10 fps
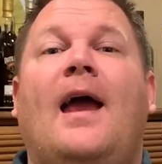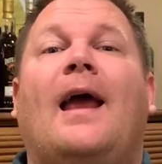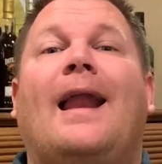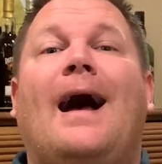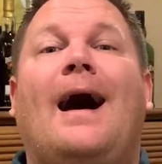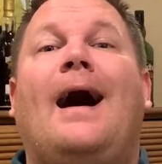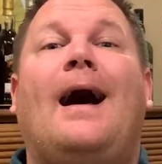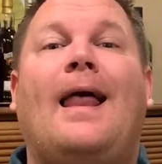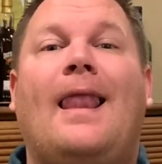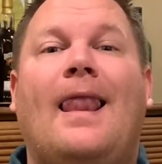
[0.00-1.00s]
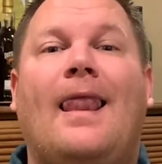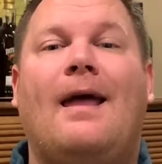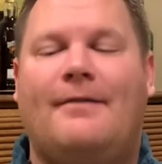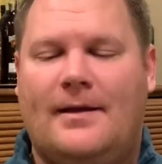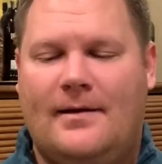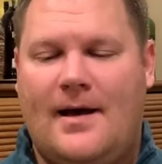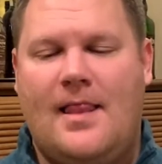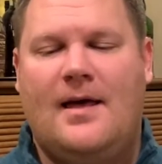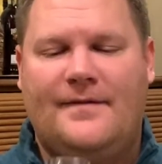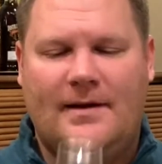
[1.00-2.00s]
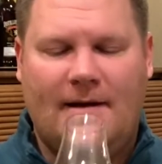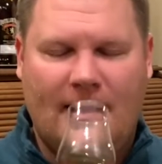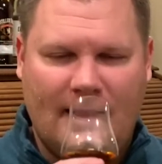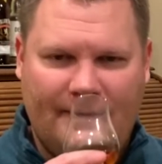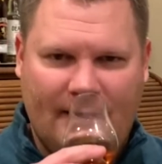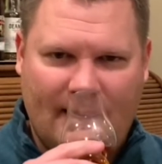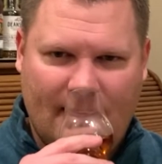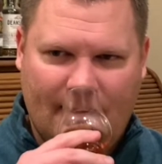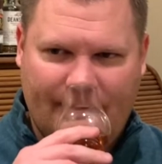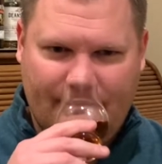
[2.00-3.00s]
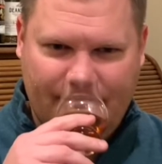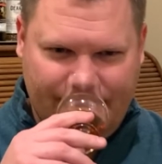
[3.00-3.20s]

And I love it. I love it. I love it. I love it.